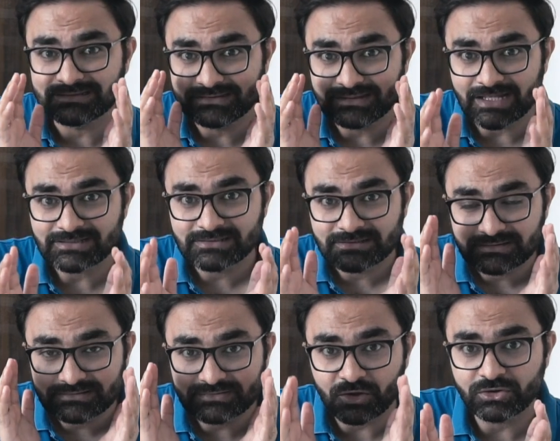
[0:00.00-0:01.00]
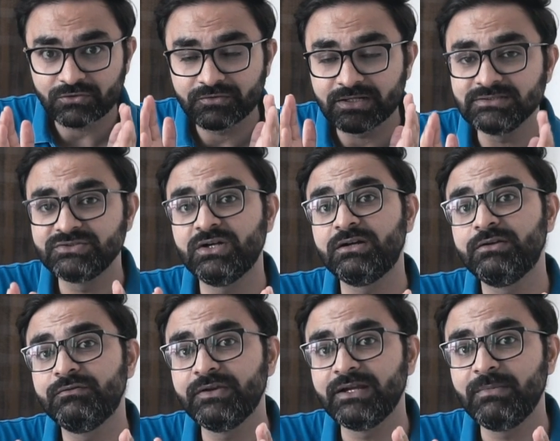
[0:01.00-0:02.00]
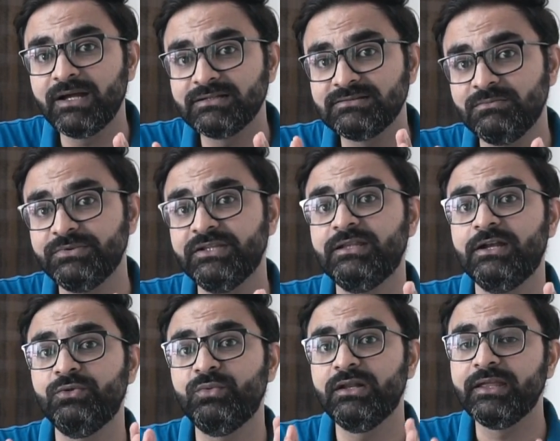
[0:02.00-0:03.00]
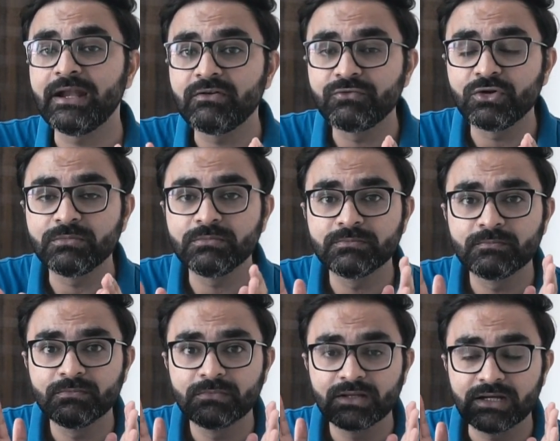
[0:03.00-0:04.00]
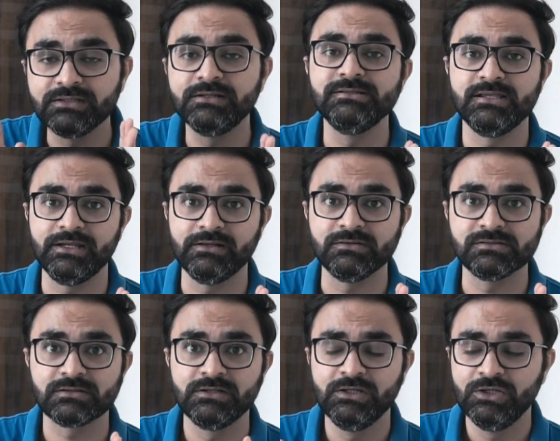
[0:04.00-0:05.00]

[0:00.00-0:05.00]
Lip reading: That sort of constructive feedback is something that you will get from other designers.